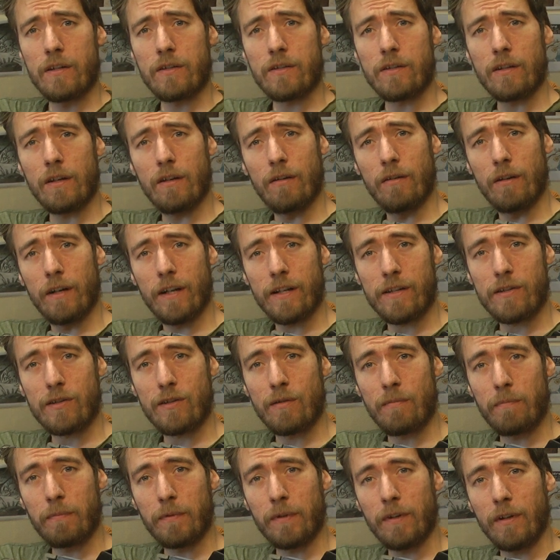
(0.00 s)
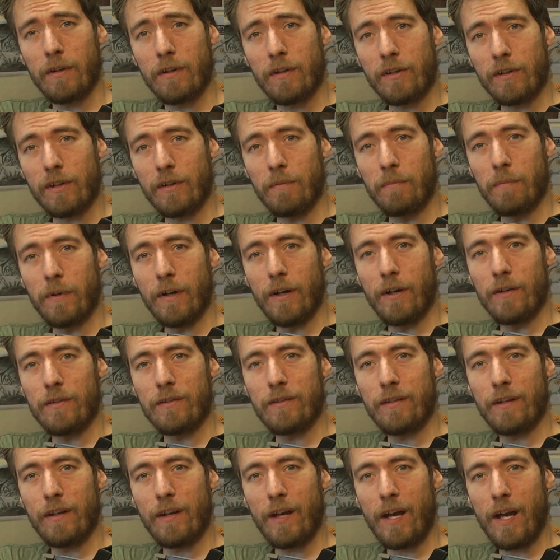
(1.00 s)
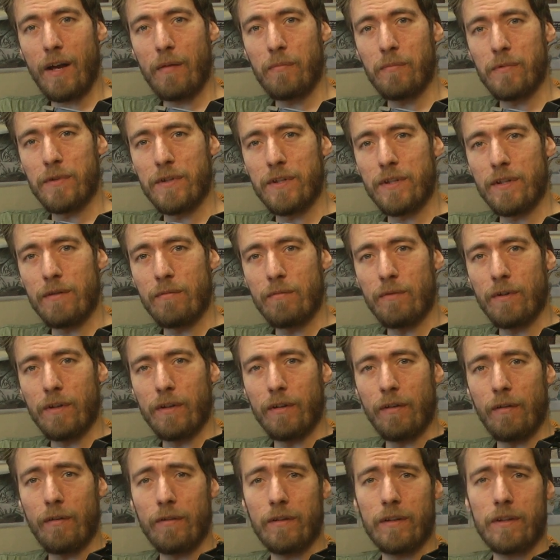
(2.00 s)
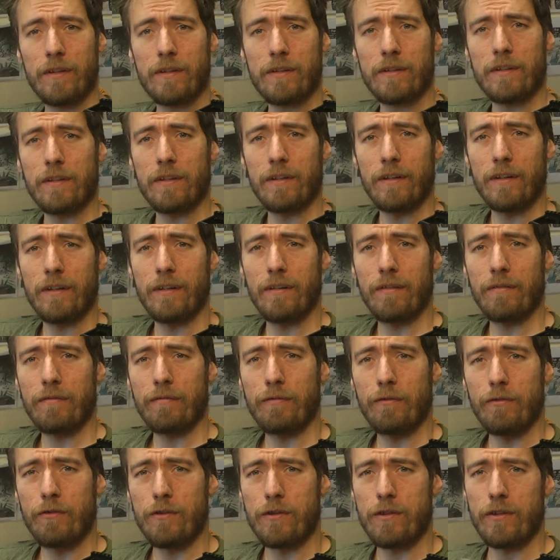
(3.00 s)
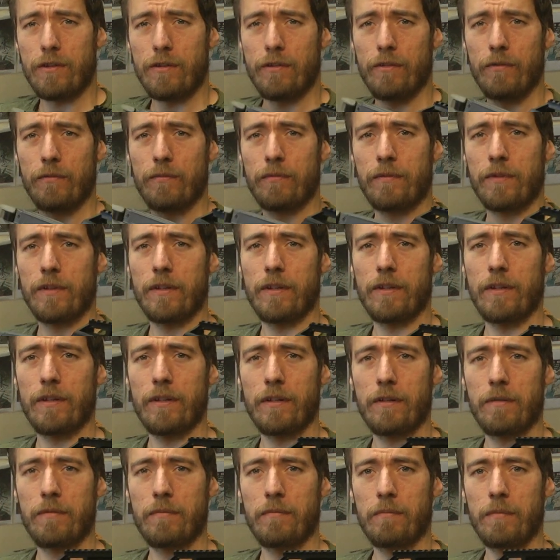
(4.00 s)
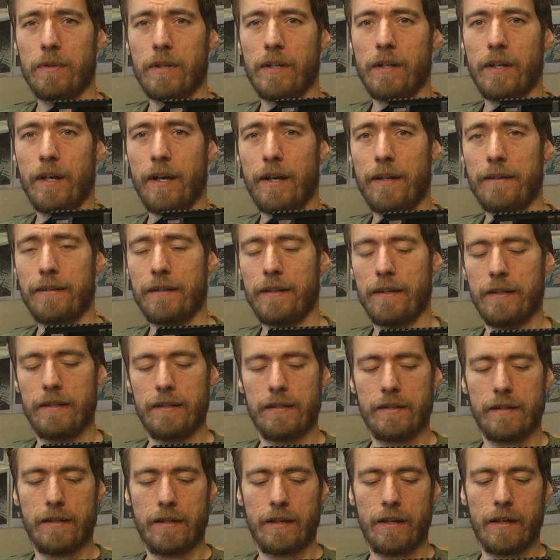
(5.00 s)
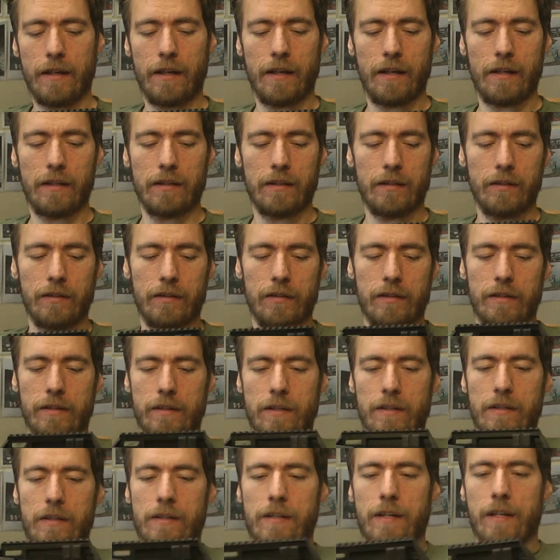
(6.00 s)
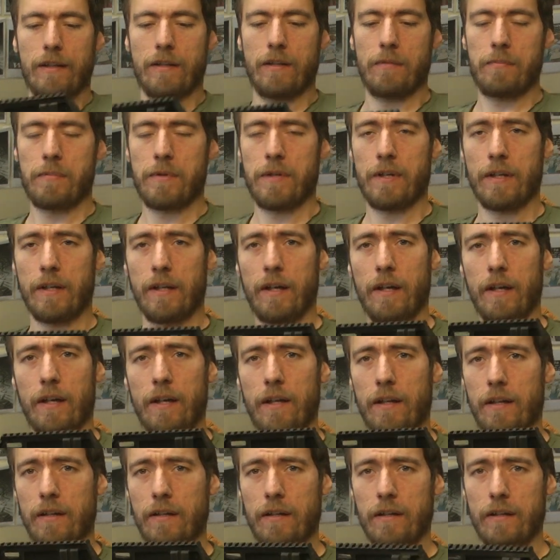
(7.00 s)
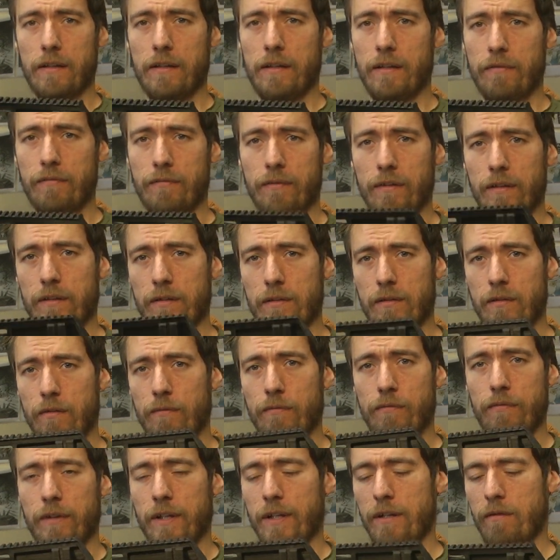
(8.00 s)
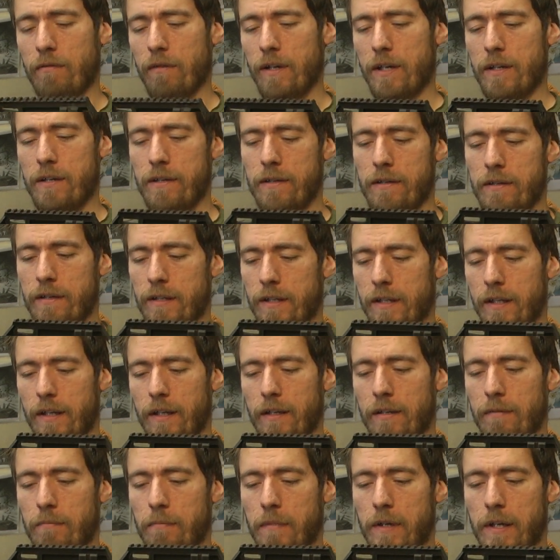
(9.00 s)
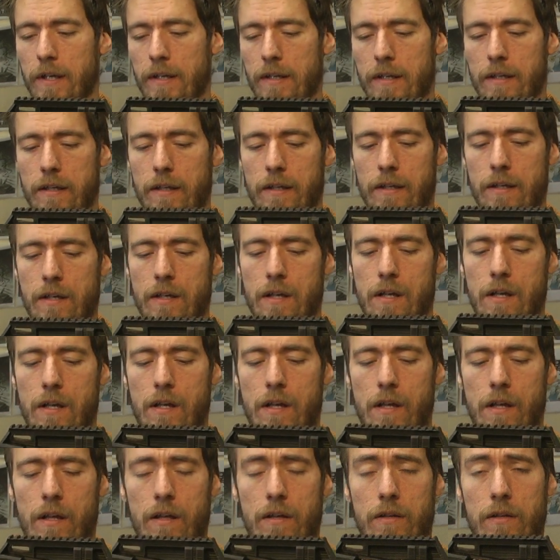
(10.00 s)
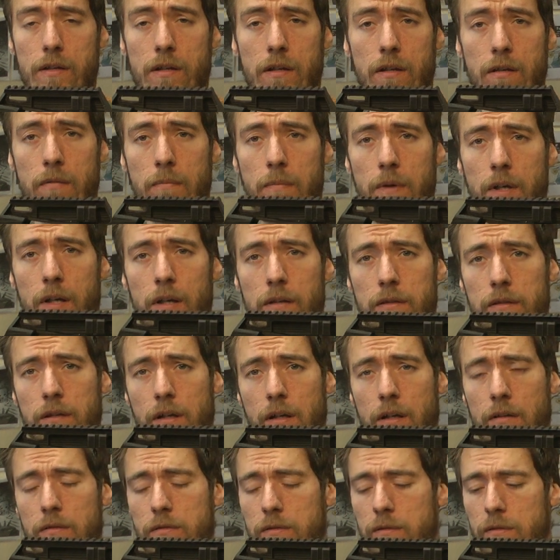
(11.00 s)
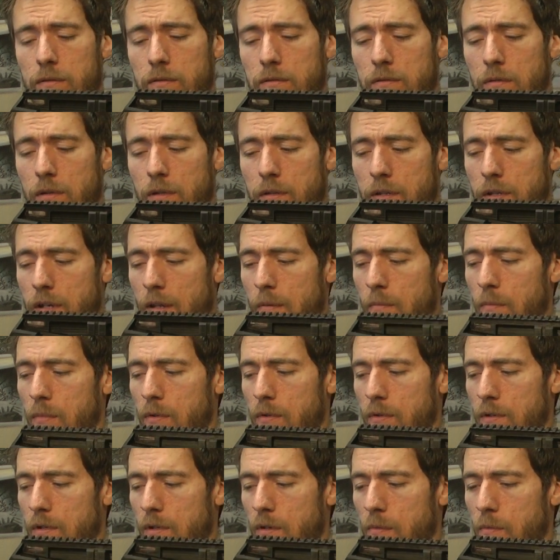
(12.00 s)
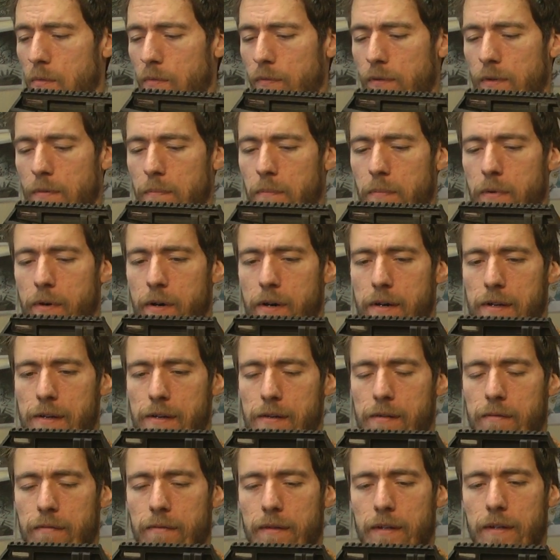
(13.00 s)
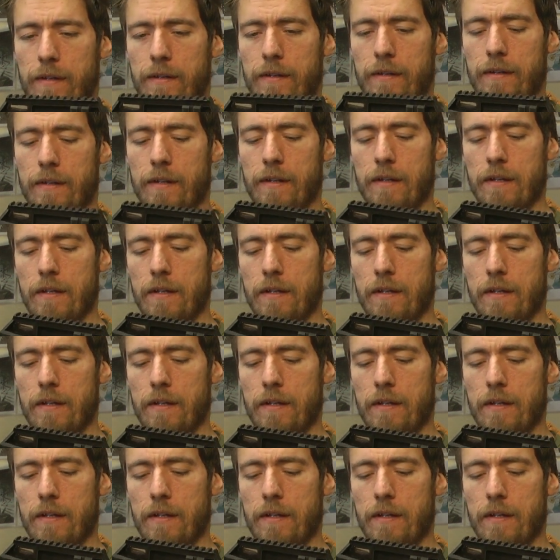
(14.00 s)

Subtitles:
So let's talk about the MG100 version of the P90 and all the setups you can, different configurations you can make. Also about how to assemble some of the parts of it.